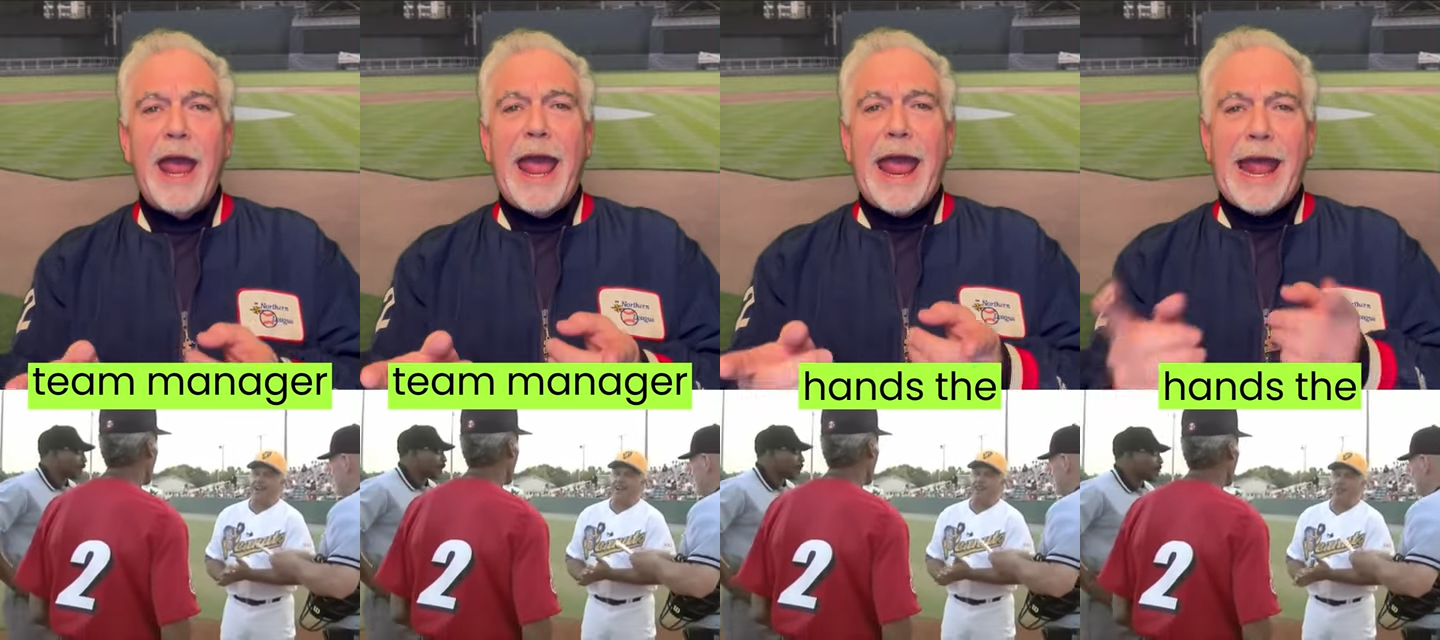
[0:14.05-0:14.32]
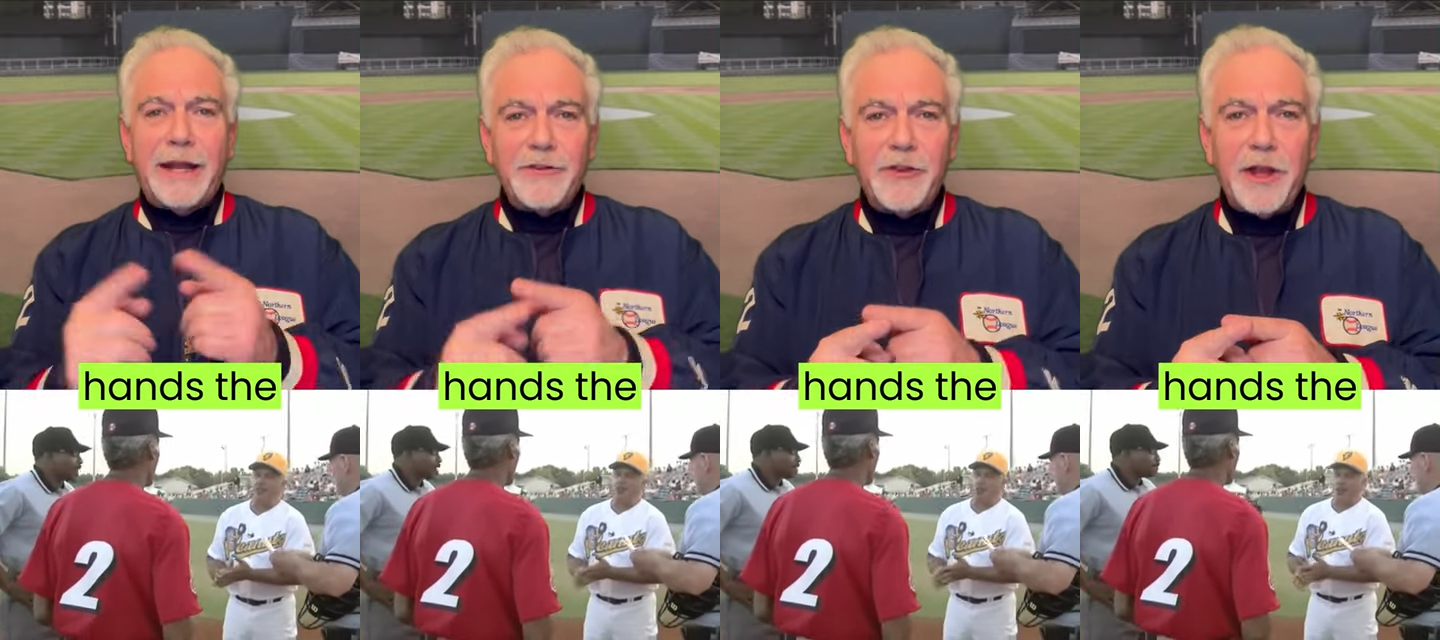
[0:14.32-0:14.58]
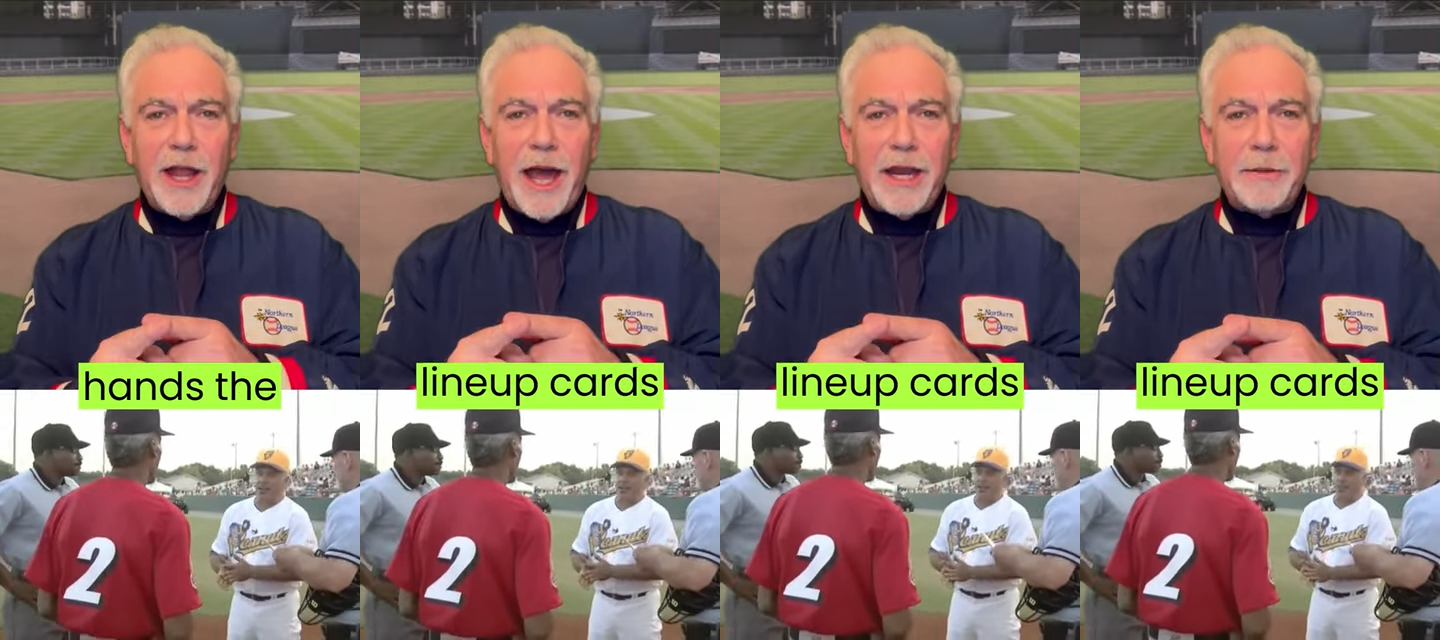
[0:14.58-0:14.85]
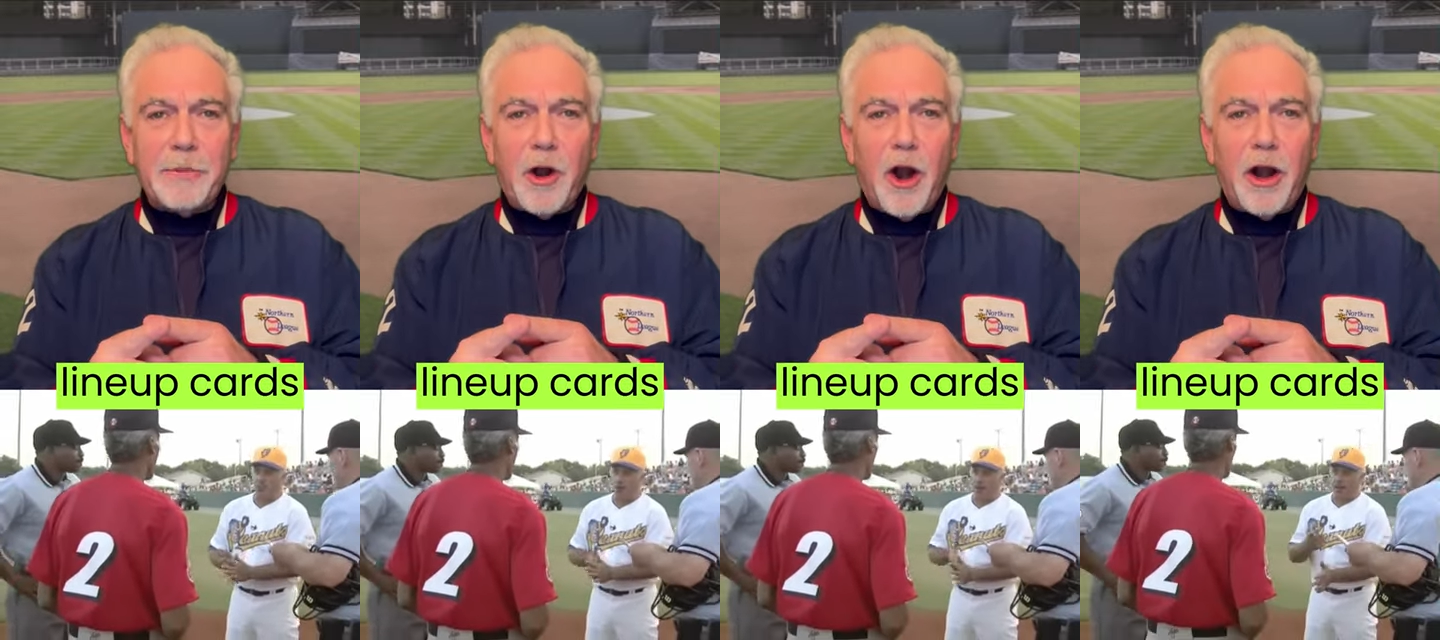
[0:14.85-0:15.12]
hands the
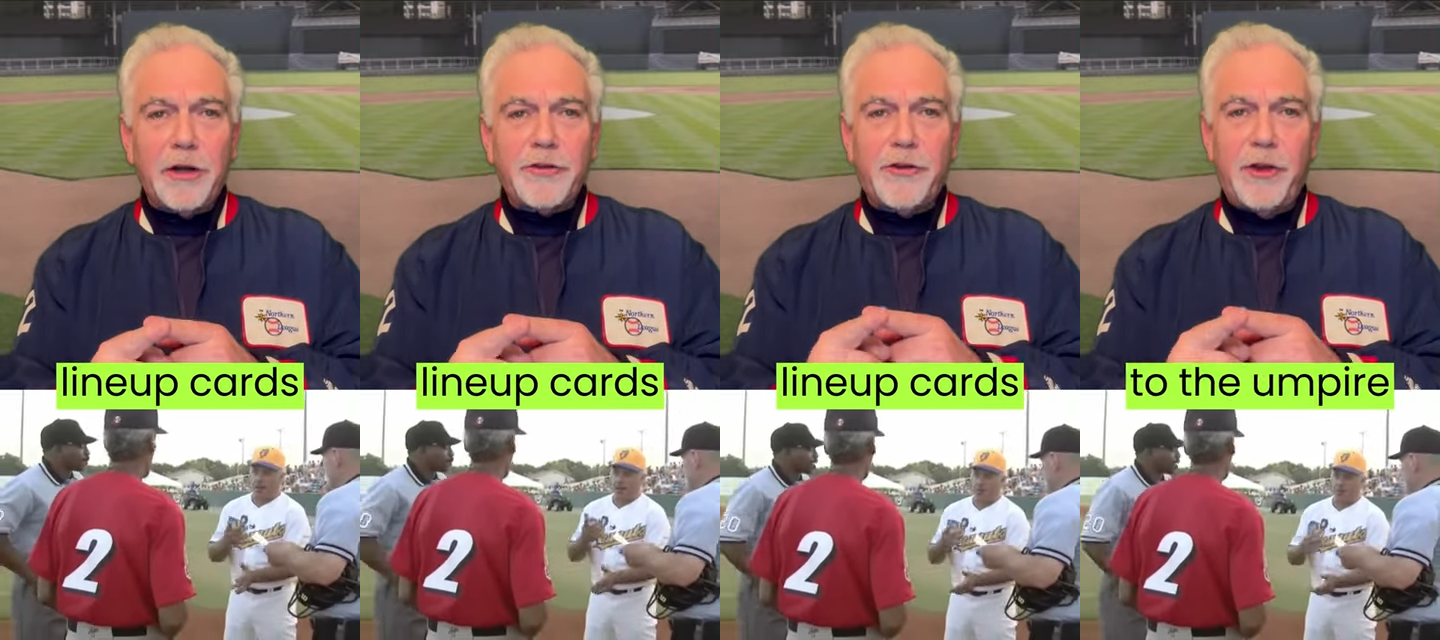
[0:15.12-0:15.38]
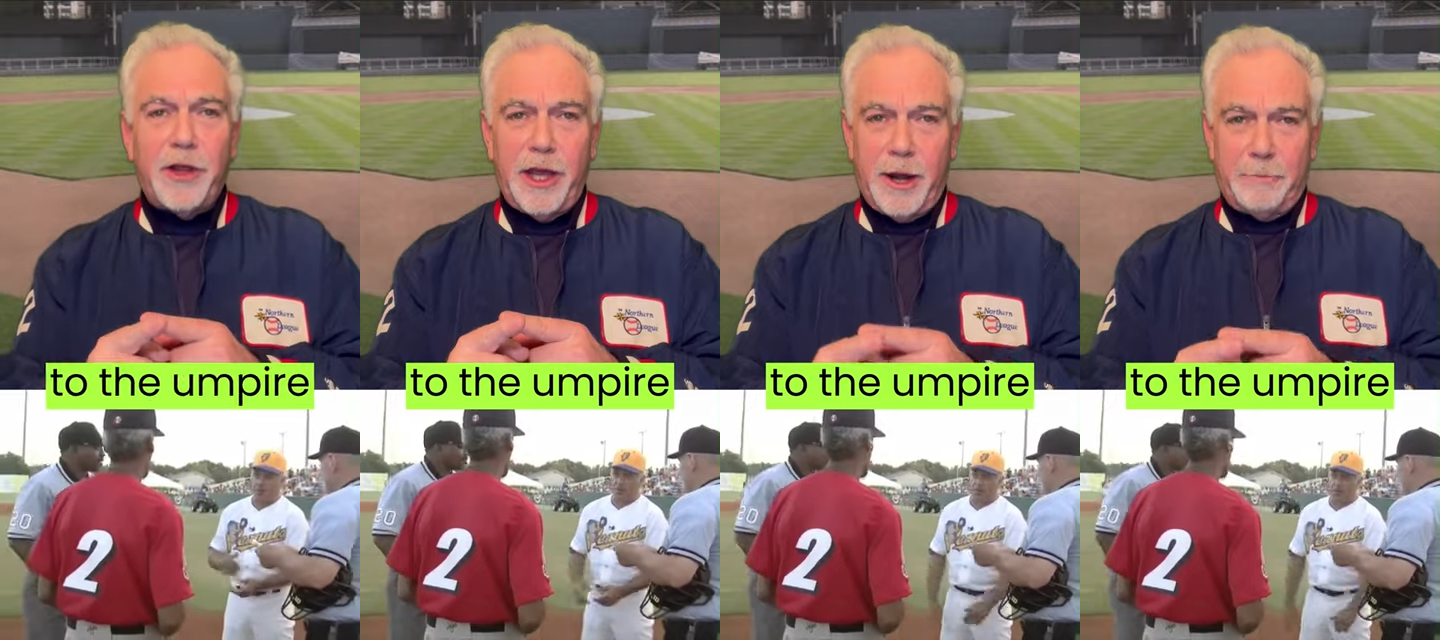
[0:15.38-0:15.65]
lineup cards to the